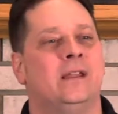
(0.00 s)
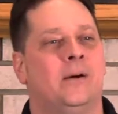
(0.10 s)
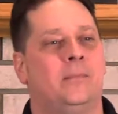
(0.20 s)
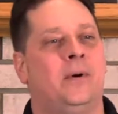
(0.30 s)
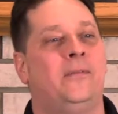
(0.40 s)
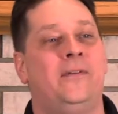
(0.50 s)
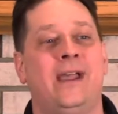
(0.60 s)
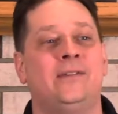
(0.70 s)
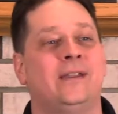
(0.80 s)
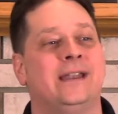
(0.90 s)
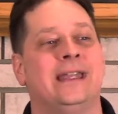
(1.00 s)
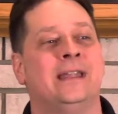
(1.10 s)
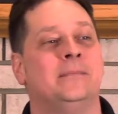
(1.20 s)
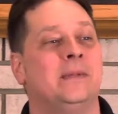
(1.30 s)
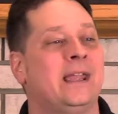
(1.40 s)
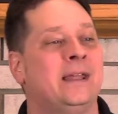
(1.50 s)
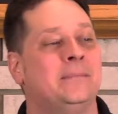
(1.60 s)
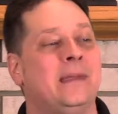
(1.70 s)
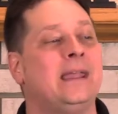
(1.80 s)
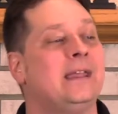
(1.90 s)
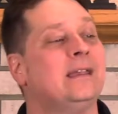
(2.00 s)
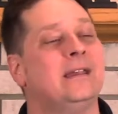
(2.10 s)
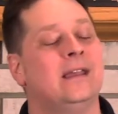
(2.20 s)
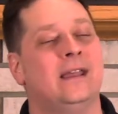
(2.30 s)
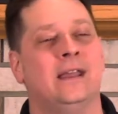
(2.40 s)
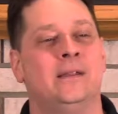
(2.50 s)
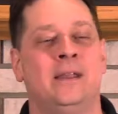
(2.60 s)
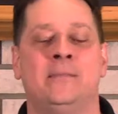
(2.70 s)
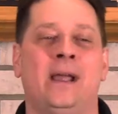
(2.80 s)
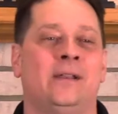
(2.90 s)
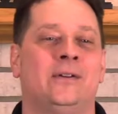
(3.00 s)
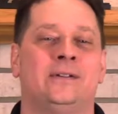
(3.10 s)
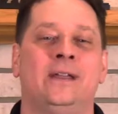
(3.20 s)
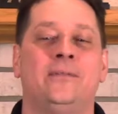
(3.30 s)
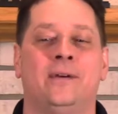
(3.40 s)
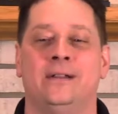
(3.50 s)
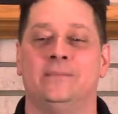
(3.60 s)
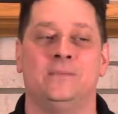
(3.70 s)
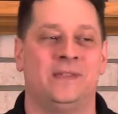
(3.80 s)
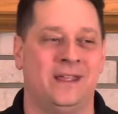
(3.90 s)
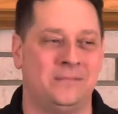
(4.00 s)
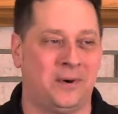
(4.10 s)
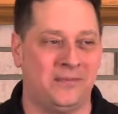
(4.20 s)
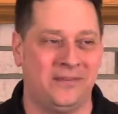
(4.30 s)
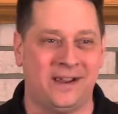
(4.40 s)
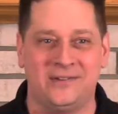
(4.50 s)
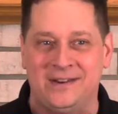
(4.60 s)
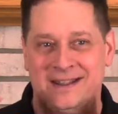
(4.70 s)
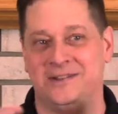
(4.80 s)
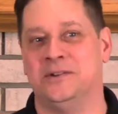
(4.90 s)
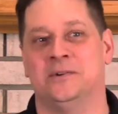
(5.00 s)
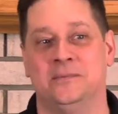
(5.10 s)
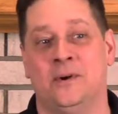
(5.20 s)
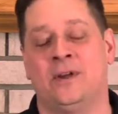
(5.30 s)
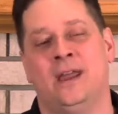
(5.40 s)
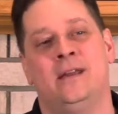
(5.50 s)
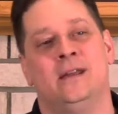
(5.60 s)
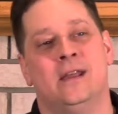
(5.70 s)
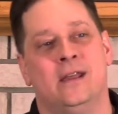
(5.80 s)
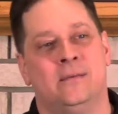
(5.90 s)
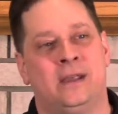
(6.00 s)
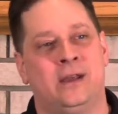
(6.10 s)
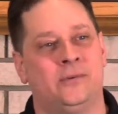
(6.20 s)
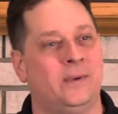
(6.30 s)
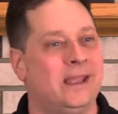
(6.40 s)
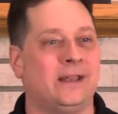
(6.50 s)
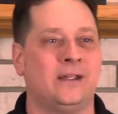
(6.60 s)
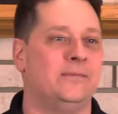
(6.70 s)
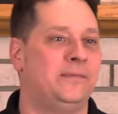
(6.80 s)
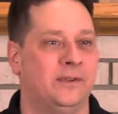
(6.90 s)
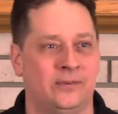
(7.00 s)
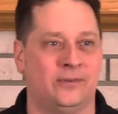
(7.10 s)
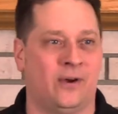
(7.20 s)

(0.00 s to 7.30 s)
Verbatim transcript: now perfection in, in me, it, it might look different than perfection in you, okay? Because we get confused